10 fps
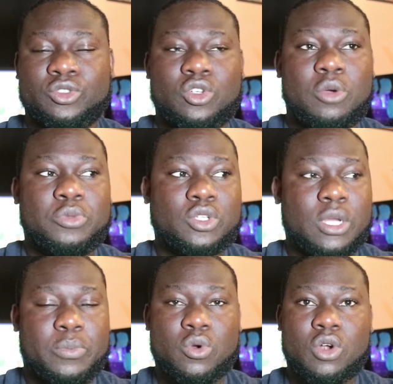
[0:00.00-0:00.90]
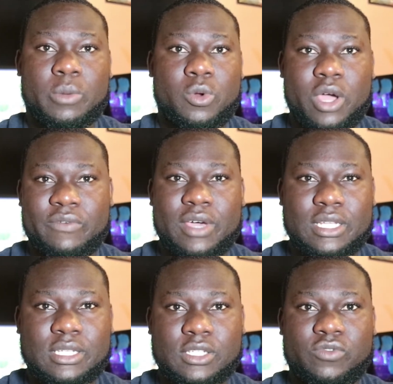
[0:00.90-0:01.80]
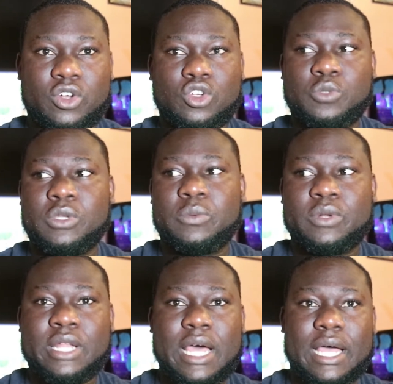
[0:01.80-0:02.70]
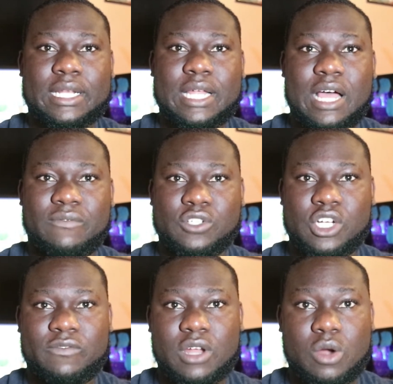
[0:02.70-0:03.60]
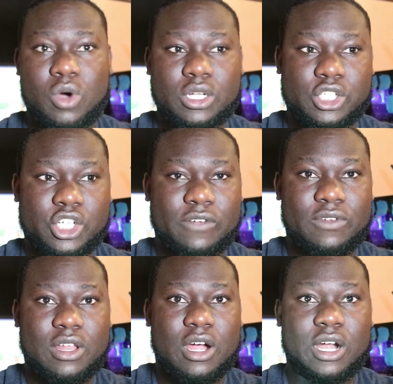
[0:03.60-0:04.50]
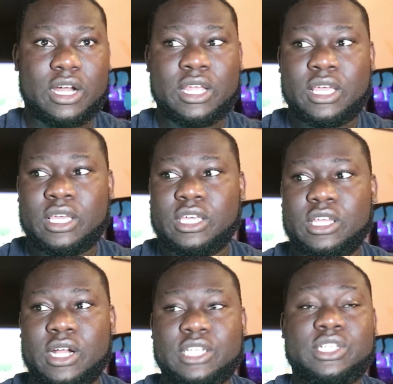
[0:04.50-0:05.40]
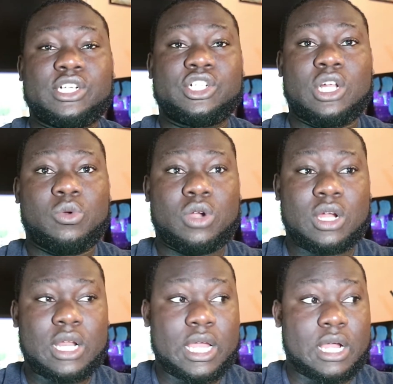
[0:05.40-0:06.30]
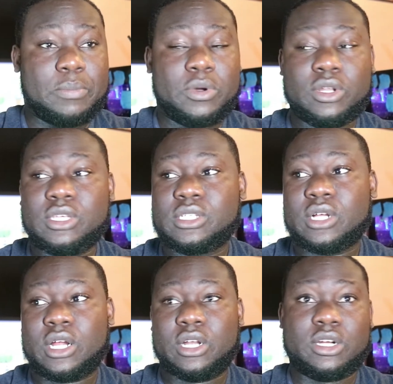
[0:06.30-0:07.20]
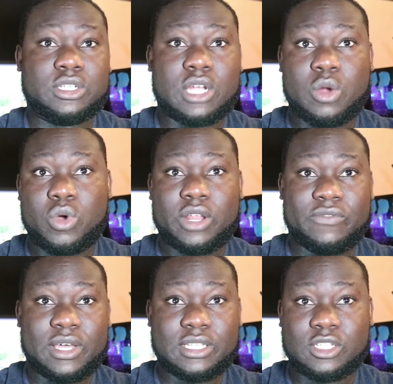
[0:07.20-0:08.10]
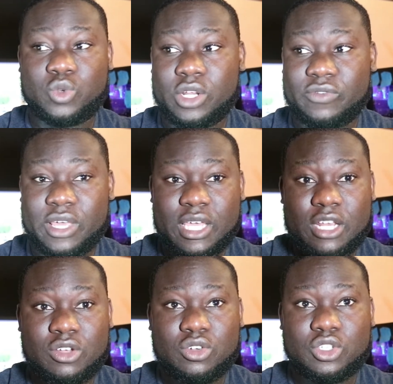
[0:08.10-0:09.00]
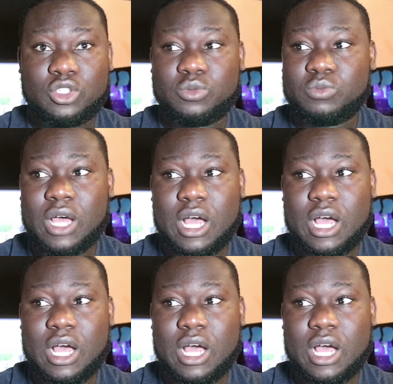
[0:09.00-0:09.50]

computer program, whatever it is. For those people that haven't traveled or want to travel, or you're an essential worker like a police or a nurse or whatever it is, whenever you get those